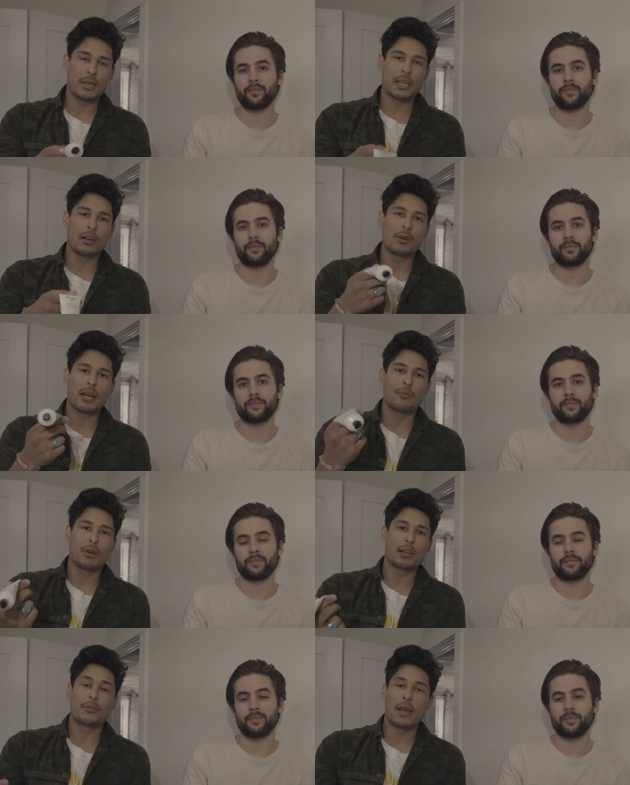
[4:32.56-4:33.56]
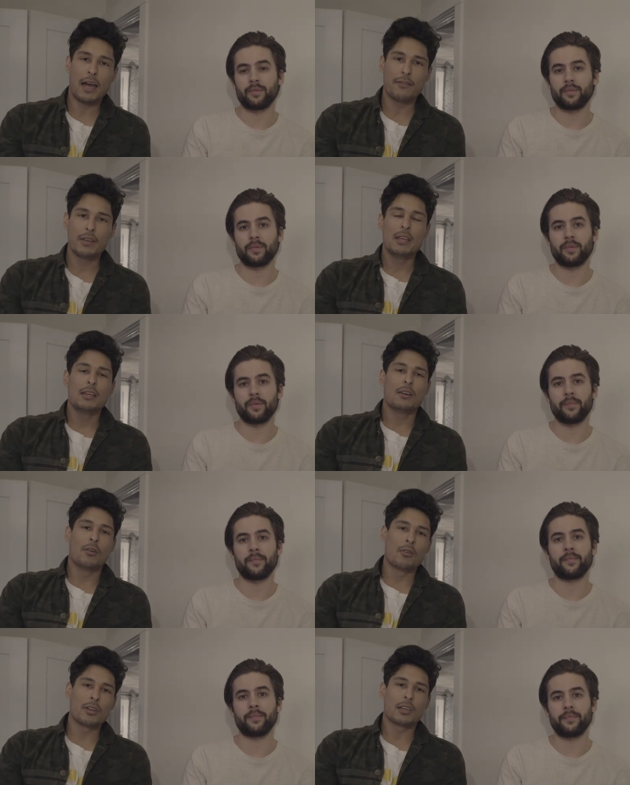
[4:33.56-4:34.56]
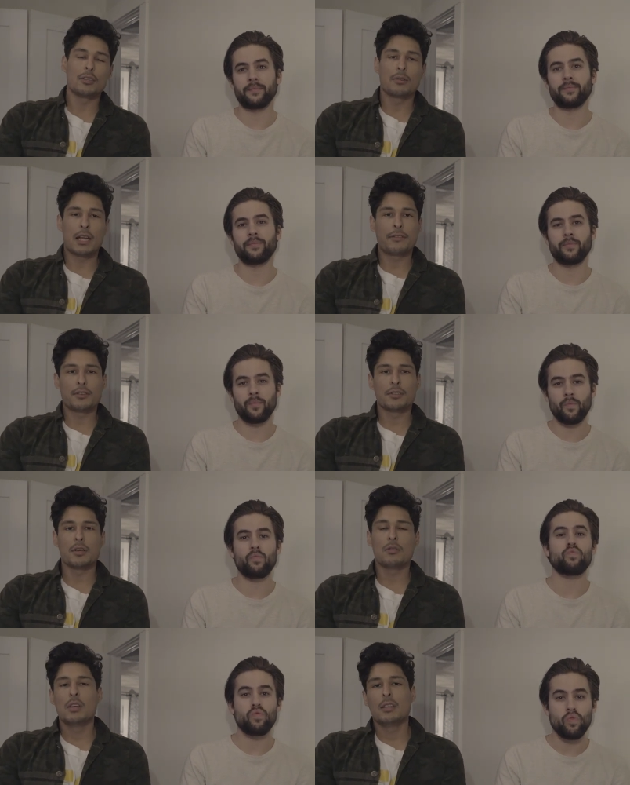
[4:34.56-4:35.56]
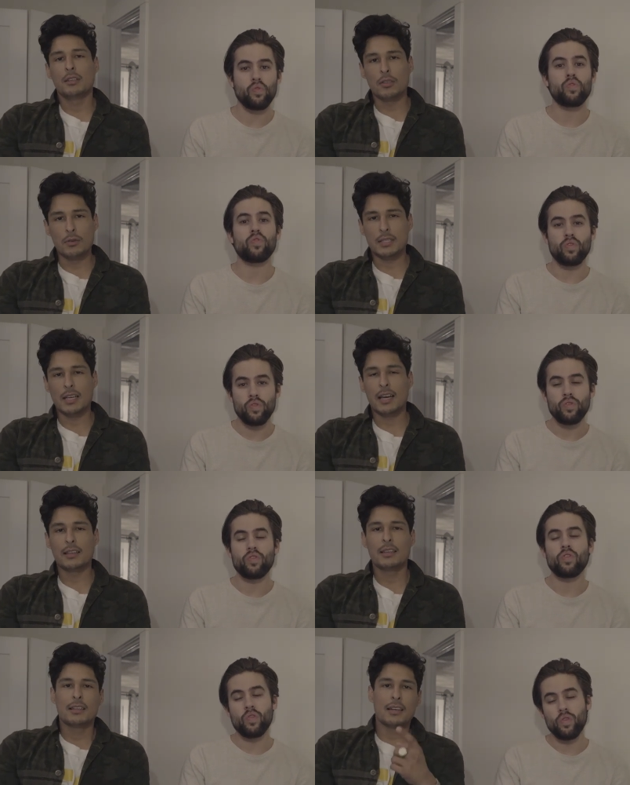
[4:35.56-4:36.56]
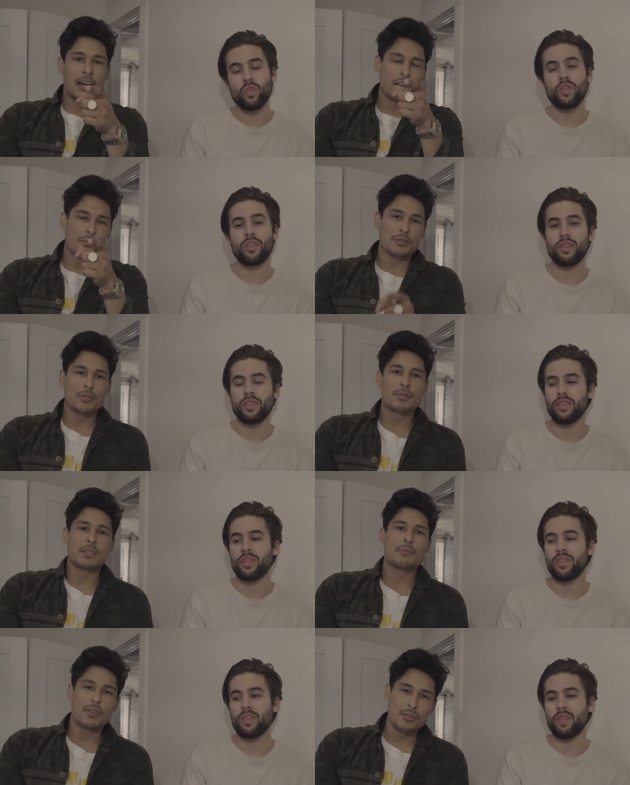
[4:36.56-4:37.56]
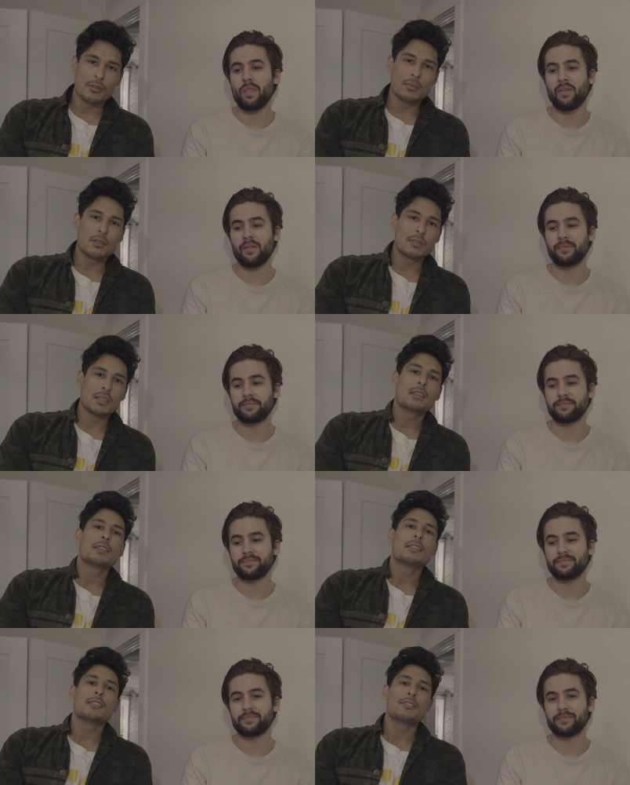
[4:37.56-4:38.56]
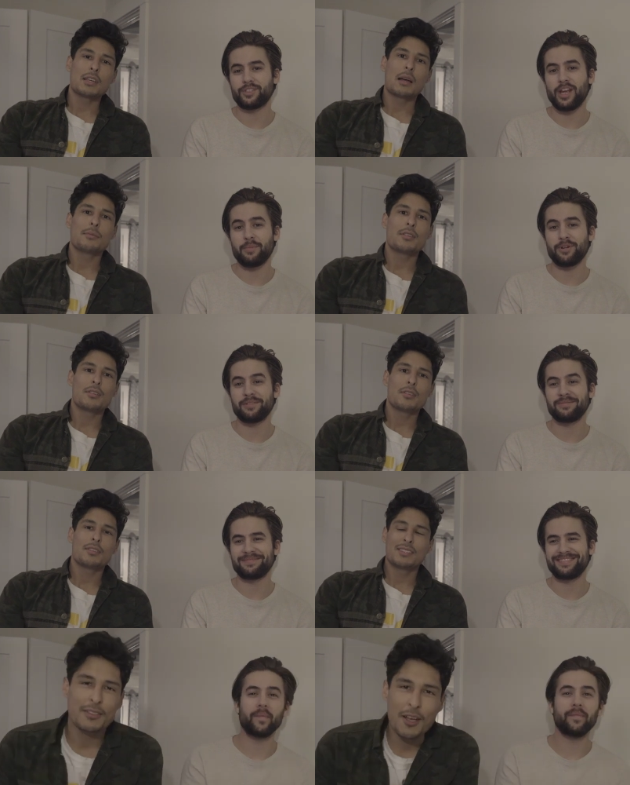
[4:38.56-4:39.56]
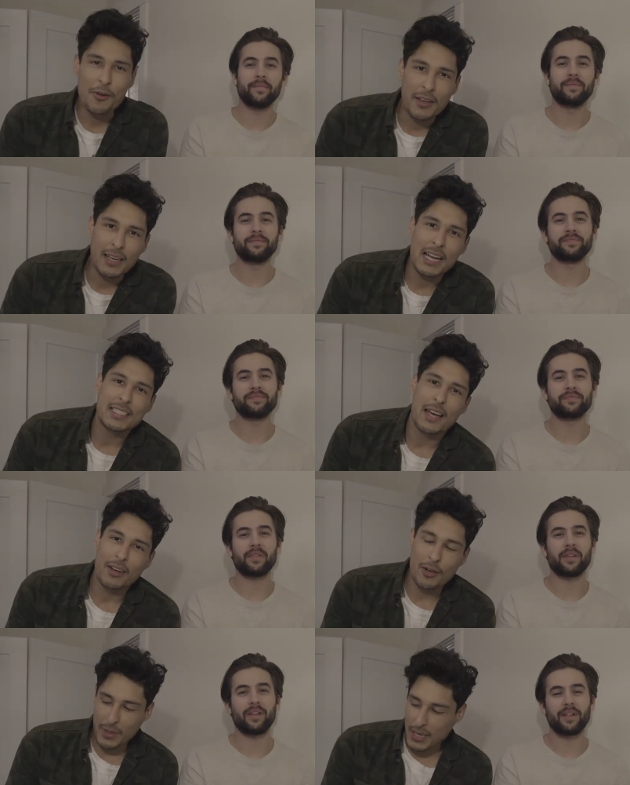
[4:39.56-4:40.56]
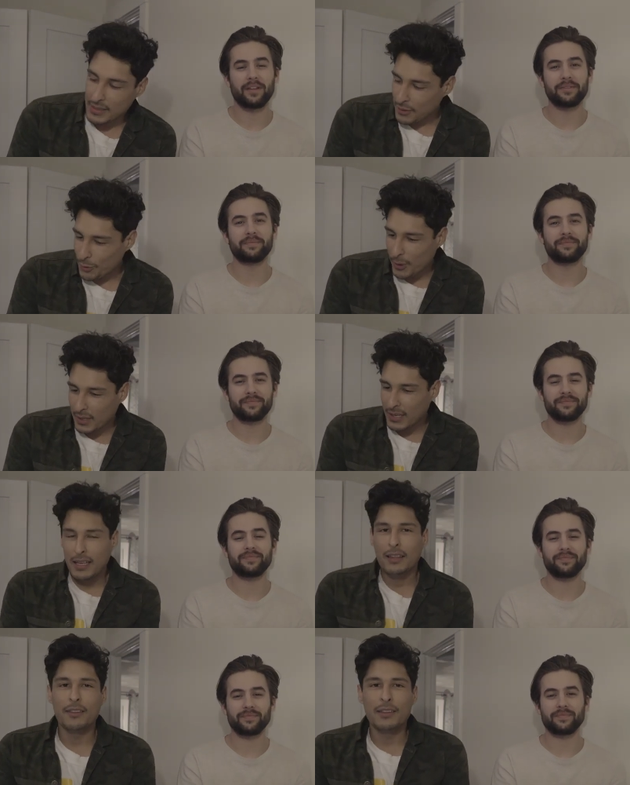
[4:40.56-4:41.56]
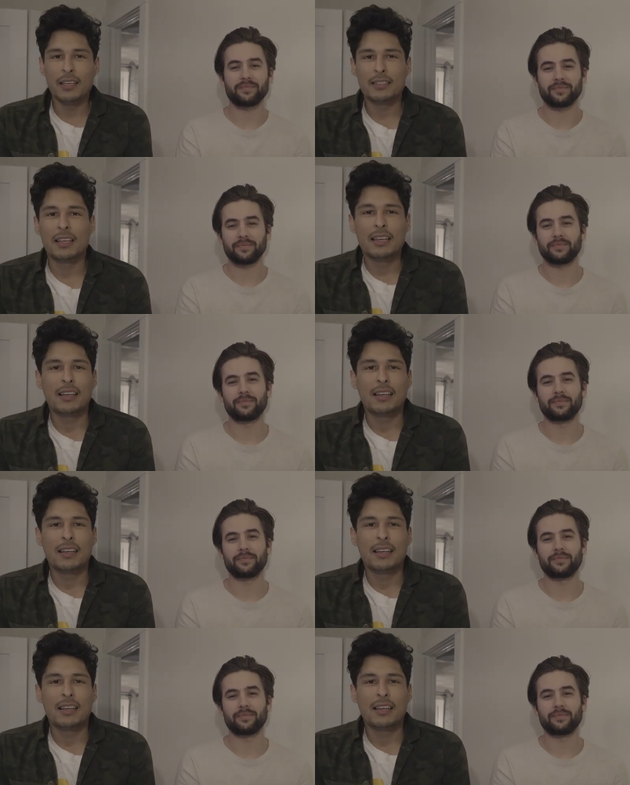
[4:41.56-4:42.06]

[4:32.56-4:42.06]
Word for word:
Speaker 1: depending on what kind of product you have, or you could do it after. So you decide. I don't know what you're using, but you should be using Chaptr. So there you guys have it. I hope you guys enjoyed these